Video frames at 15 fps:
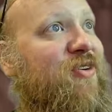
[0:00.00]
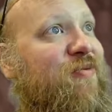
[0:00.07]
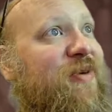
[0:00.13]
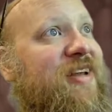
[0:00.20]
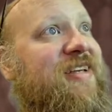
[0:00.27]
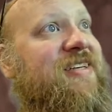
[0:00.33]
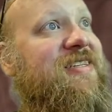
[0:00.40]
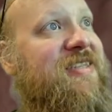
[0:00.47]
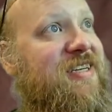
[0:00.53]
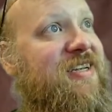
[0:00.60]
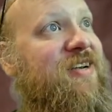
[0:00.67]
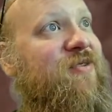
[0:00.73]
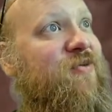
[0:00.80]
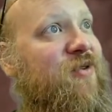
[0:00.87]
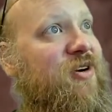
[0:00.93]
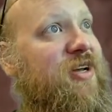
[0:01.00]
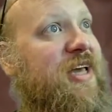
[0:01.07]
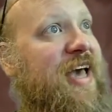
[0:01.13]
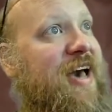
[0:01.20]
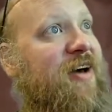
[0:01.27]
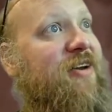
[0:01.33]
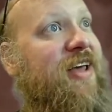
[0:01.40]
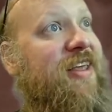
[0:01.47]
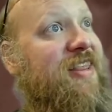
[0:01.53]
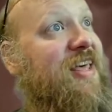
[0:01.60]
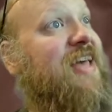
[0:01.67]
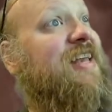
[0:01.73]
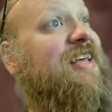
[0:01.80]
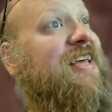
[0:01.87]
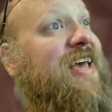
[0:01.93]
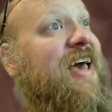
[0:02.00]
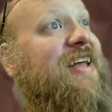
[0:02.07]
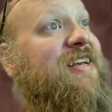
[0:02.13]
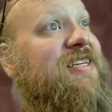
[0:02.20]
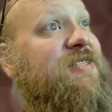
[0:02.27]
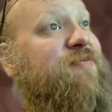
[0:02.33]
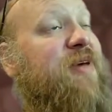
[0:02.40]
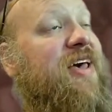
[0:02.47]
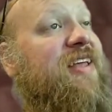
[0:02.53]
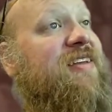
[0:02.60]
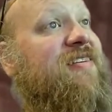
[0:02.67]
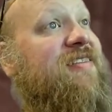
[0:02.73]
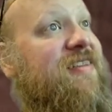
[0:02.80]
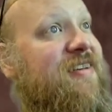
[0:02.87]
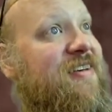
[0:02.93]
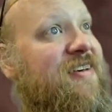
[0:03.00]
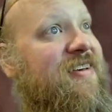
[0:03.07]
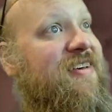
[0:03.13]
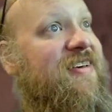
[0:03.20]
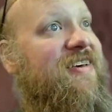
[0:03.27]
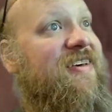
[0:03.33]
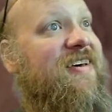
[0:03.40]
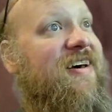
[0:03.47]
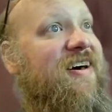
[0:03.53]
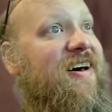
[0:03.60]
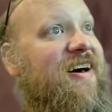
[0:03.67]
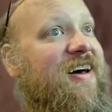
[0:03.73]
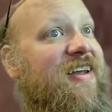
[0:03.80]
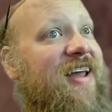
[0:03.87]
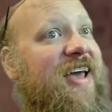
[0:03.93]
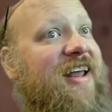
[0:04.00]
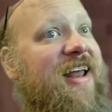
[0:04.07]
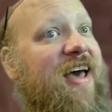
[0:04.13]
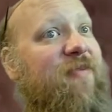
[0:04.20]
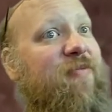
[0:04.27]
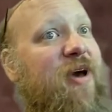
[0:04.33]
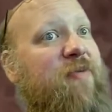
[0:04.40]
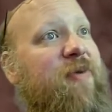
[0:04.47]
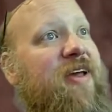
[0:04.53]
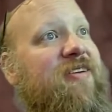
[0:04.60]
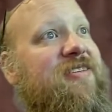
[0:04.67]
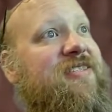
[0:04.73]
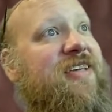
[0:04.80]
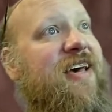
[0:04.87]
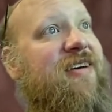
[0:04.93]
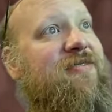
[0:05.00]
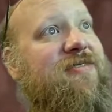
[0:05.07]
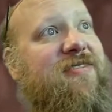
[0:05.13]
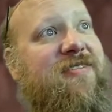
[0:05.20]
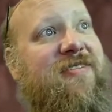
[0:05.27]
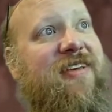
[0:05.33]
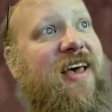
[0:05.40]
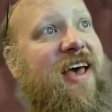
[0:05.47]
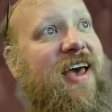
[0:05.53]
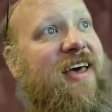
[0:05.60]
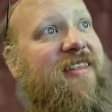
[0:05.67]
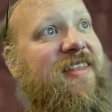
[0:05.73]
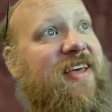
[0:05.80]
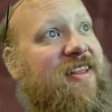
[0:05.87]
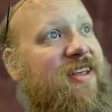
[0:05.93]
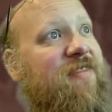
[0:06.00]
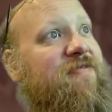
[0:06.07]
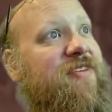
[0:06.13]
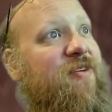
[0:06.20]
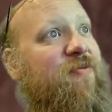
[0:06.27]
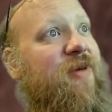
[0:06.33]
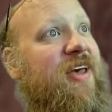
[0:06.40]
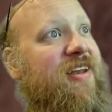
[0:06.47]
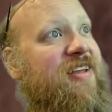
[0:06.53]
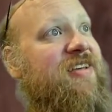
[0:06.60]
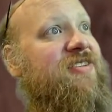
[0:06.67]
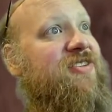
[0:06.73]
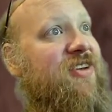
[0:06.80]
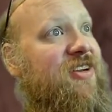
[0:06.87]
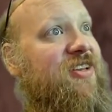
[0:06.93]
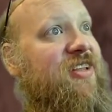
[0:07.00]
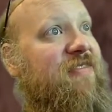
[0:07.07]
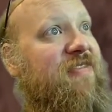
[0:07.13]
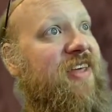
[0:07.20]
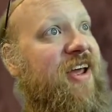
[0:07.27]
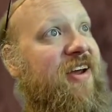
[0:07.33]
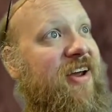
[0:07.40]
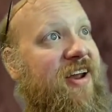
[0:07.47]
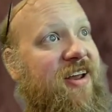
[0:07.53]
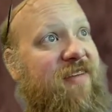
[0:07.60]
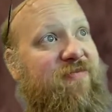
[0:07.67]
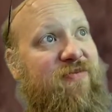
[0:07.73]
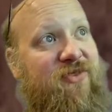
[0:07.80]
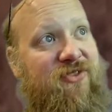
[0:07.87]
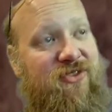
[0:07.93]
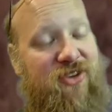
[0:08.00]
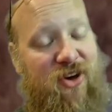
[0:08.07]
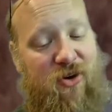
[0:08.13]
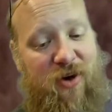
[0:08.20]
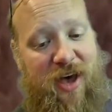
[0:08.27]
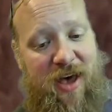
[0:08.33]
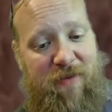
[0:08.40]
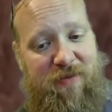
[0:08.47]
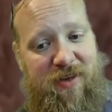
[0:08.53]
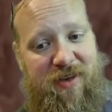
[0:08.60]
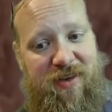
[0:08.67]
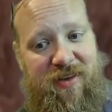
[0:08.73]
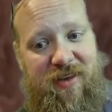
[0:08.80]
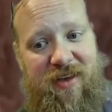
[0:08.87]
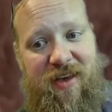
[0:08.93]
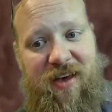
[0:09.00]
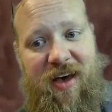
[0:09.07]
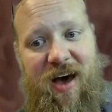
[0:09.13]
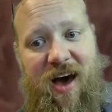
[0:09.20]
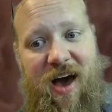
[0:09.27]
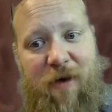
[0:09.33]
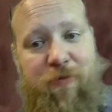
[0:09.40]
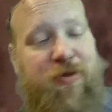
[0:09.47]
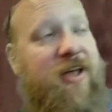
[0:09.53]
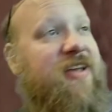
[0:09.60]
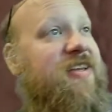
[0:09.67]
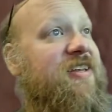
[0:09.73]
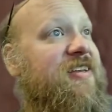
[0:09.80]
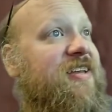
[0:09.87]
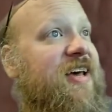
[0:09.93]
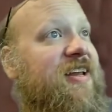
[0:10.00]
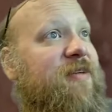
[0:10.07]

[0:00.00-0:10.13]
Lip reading: and it didn't work out. And then he had to spend a night at my parents' house, and they loved him, and he's going to live there, and I'm so happy. I planted a tiny